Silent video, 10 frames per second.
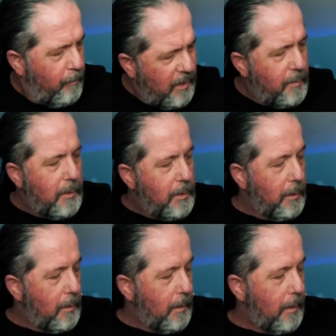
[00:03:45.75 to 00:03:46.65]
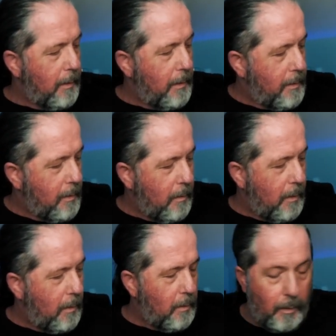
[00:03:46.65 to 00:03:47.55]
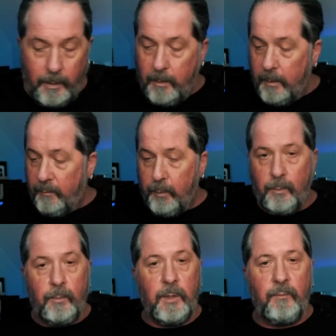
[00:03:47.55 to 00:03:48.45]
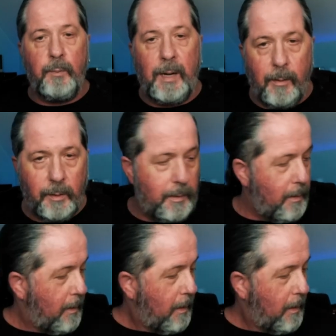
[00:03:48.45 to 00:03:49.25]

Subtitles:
It's been chilly lately, so all right, enough babbling.